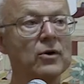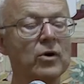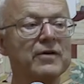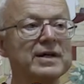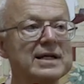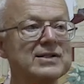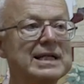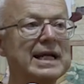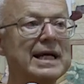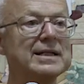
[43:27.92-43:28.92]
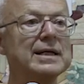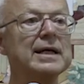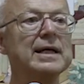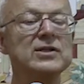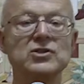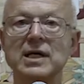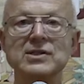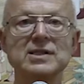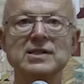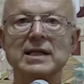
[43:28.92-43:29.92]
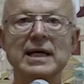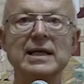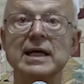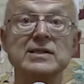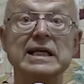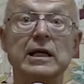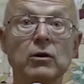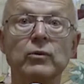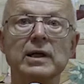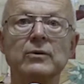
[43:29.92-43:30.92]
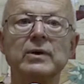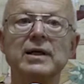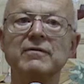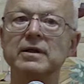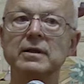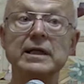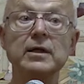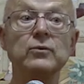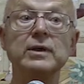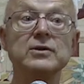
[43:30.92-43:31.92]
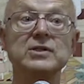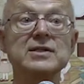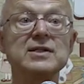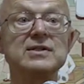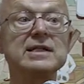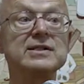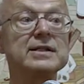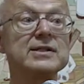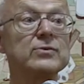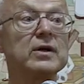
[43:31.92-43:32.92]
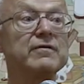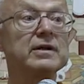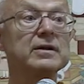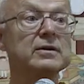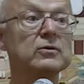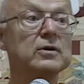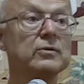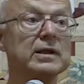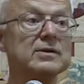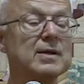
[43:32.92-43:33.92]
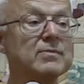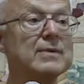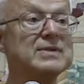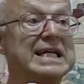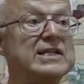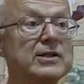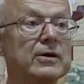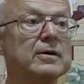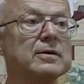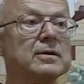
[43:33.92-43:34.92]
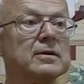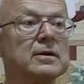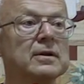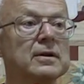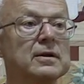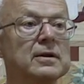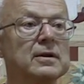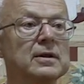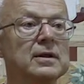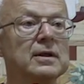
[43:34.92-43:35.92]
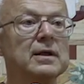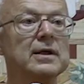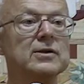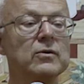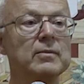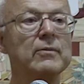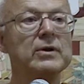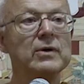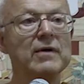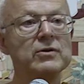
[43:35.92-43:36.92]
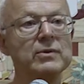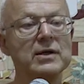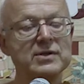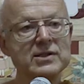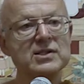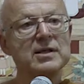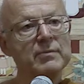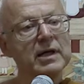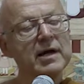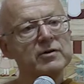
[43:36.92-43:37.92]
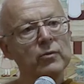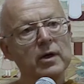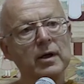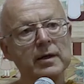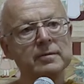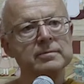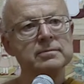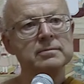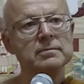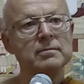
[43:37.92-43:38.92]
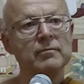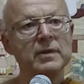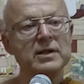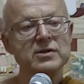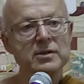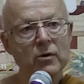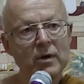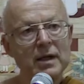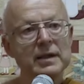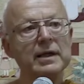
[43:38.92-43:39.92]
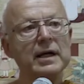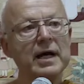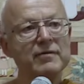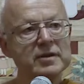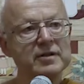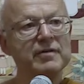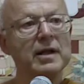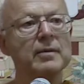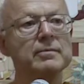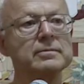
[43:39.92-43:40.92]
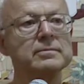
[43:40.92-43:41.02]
or if it is innate, it's just as innate as ill will. We can feel ill will just as easily as we can feel goodwill, sometimes easier. And so remember, you have to realize this is something I have to work on. This is a quality I have to develop.